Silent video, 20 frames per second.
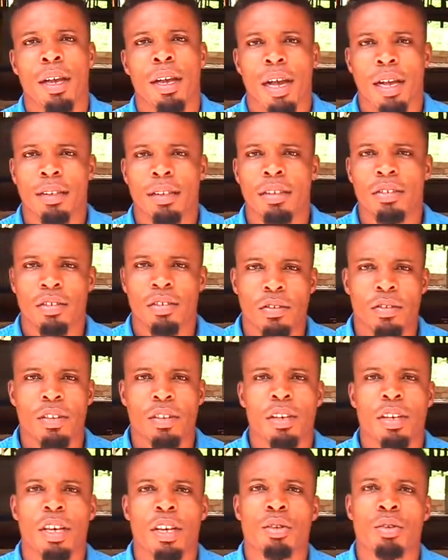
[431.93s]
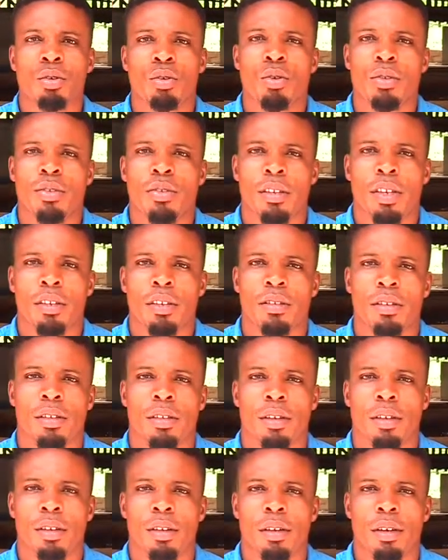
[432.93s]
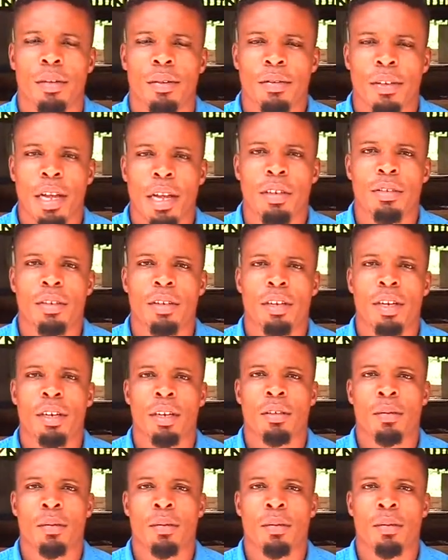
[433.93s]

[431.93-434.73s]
and this is in Enugu State of Nigeria.